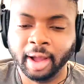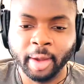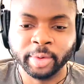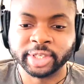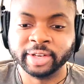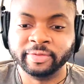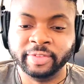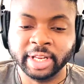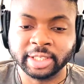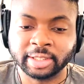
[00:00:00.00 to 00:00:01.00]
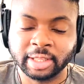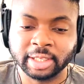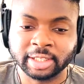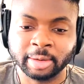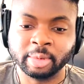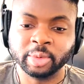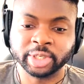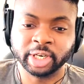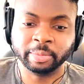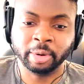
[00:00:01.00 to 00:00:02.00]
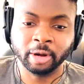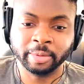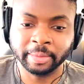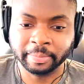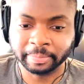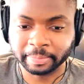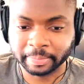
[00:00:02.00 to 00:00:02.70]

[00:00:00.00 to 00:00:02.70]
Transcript: I was convinced that someone was gonna pop him.